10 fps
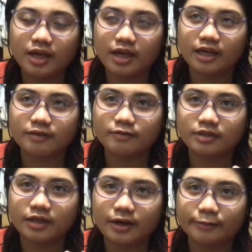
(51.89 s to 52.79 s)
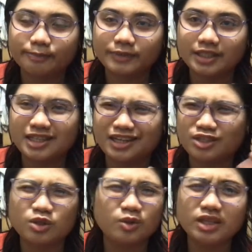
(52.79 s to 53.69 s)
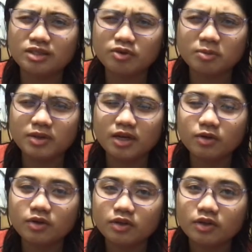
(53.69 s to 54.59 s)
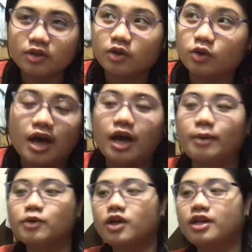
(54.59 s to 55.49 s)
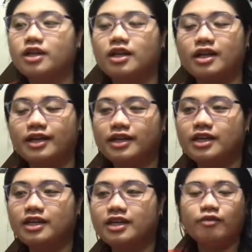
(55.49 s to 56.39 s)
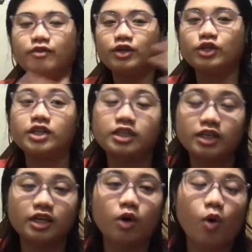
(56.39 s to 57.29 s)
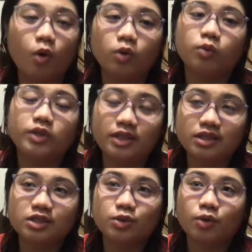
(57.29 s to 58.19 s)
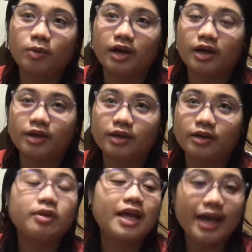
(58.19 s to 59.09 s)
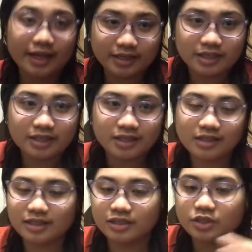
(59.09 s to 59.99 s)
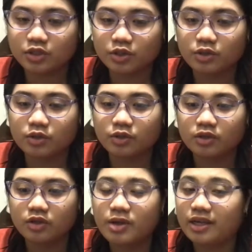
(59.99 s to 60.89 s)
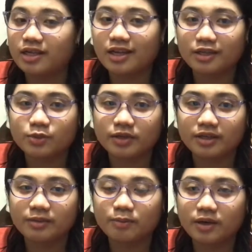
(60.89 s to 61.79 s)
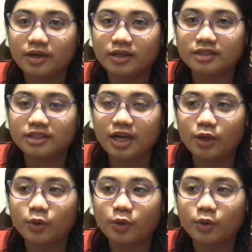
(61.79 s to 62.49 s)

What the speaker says: and that's like 2 weeks from now. I'm trying to like finish it in a whole week, so my plan is to make it next week. But I